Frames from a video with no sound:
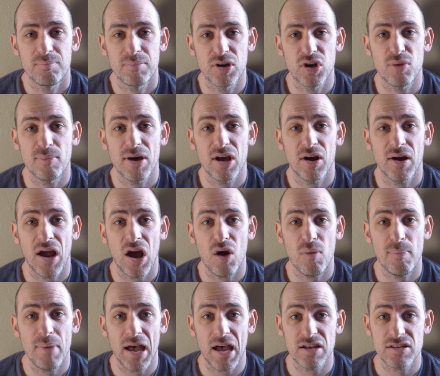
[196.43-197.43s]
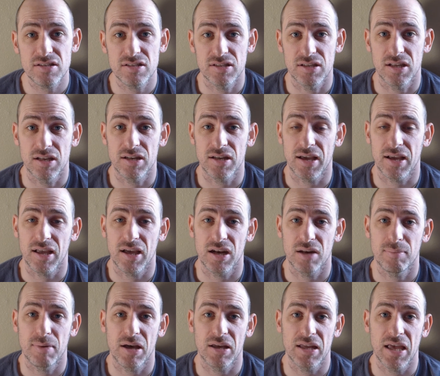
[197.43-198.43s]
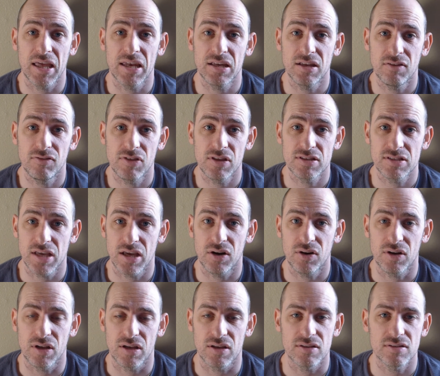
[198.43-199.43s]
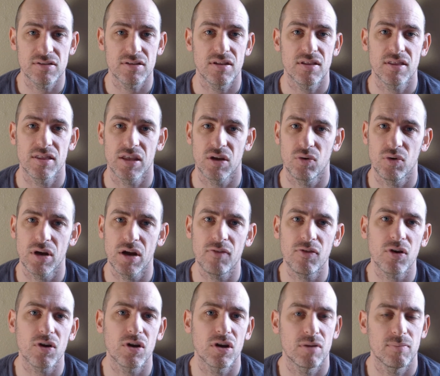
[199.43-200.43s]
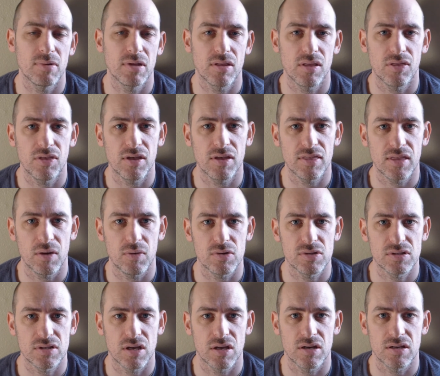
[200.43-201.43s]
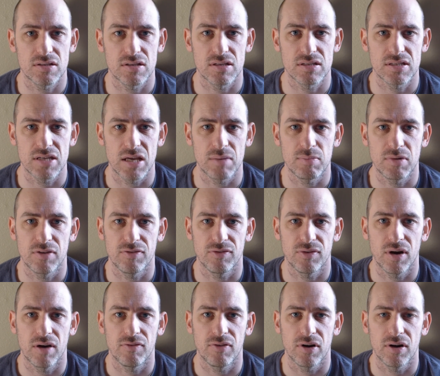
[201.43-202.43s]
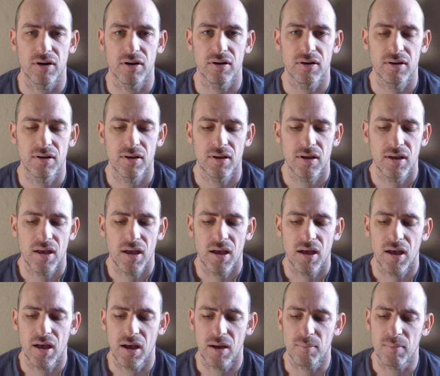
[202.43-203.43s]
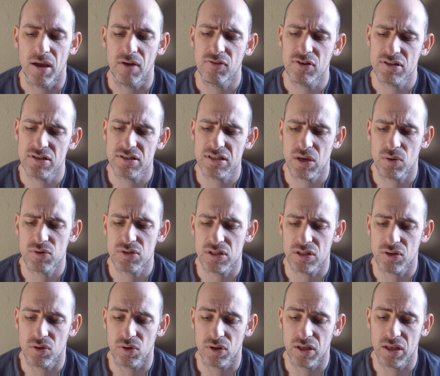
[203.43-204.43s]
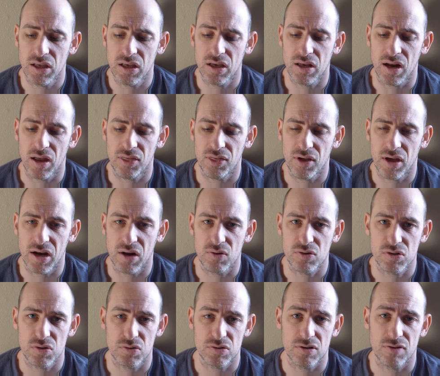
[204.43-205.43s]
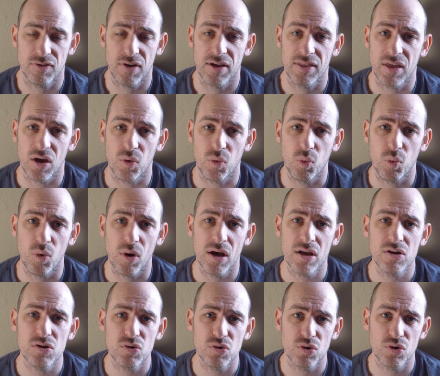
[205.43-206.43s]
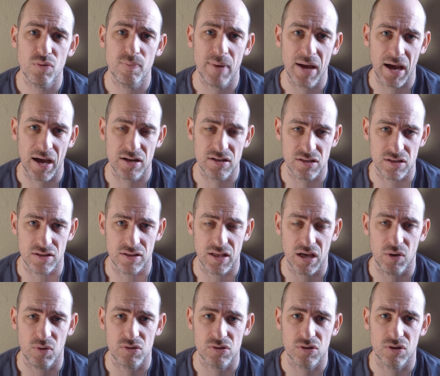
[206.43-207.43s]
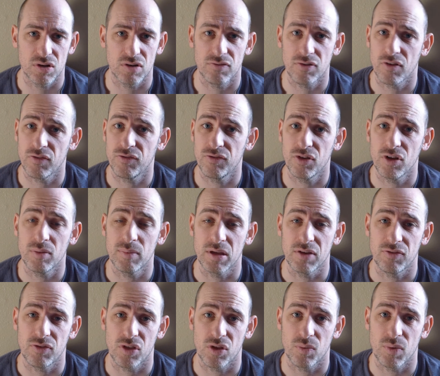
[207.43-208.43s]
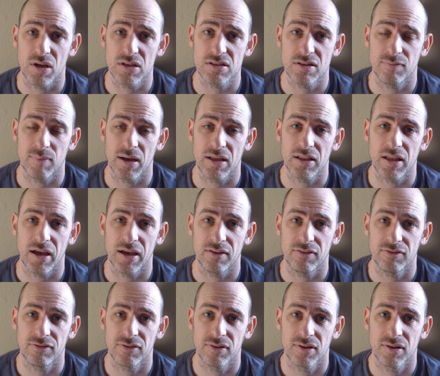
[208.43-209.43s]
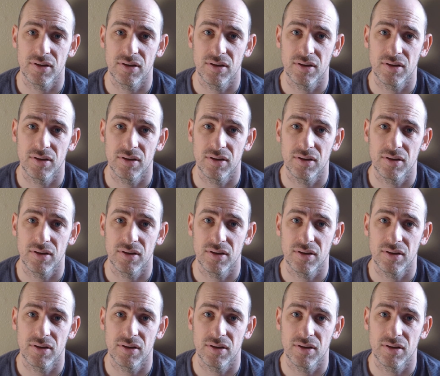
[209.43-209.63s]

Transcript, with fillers: But no matter how passionate I got about any of these areas, they were never going to be the thing that was going to sustain me forever. Ever since I was a little kid, I thought I was supposed to find that one true passion that was going to fulfill me for the rest of my life.